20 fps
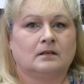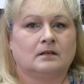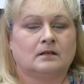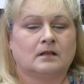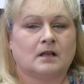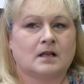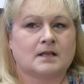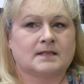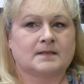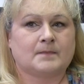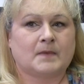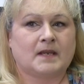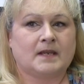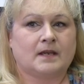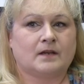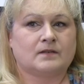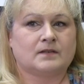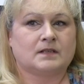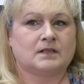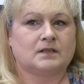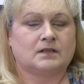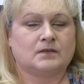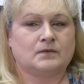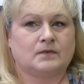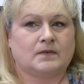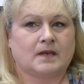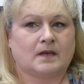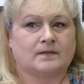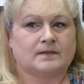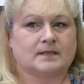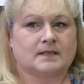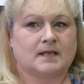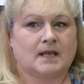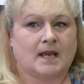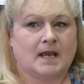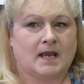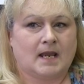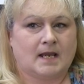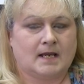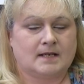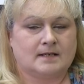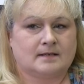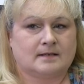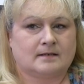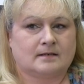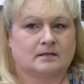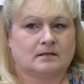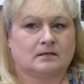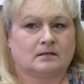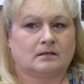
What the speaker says: lost my house in 2008,